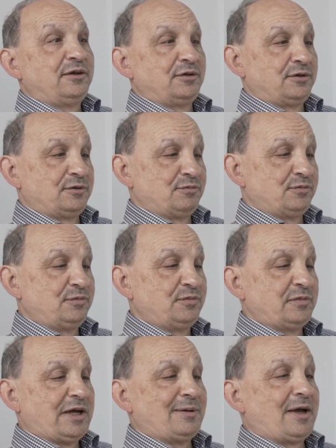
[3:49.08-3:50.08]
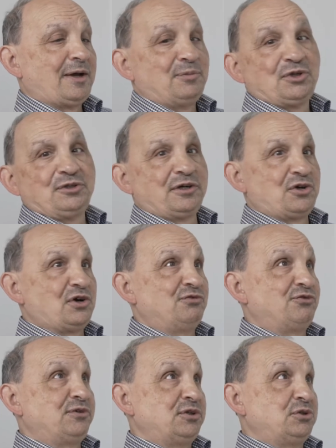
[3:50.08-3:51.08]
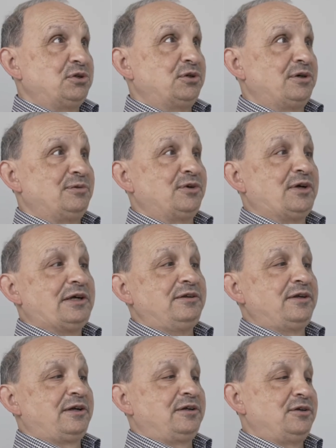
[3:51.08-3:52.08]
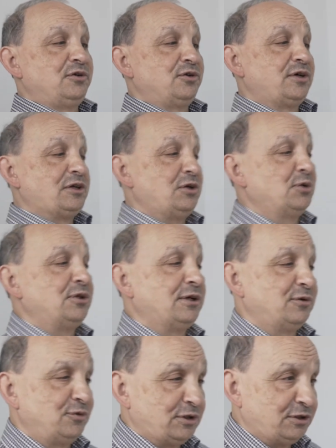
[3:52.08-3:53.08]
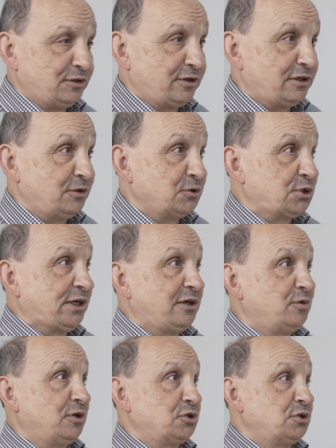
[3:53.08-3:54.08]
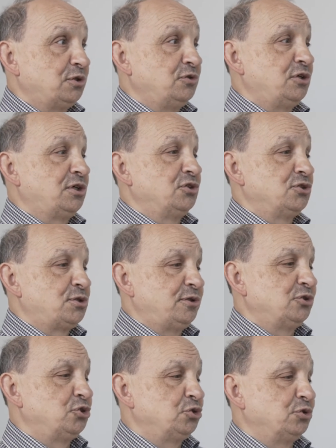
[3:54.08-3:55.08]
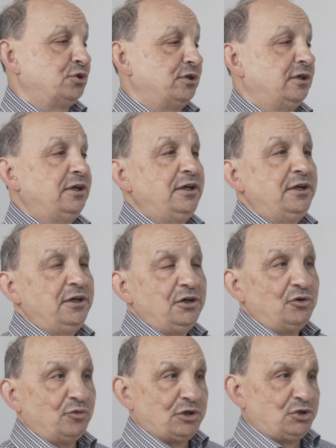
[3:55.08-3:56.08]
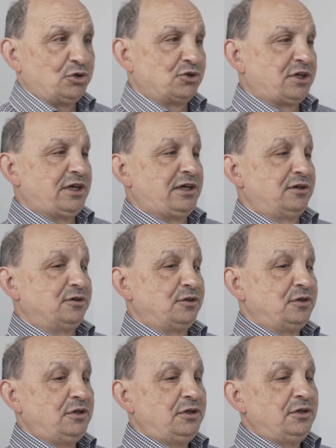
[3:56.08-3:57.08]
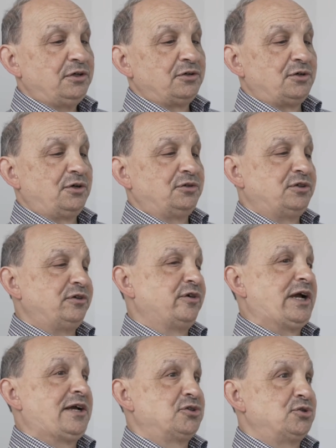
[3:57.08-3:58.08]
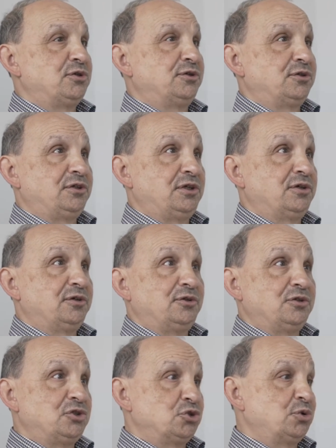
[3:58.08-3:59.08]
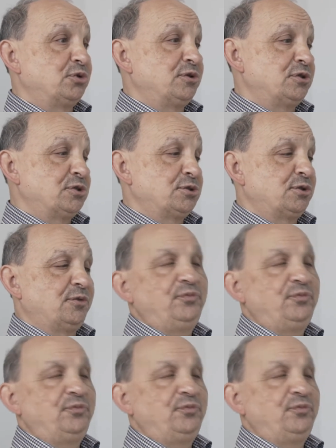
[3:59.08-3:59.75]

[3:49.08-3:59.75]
I'm not that confident. I know that when there are no sidewalks, you can still shore with your cane along the grass, on the shoulders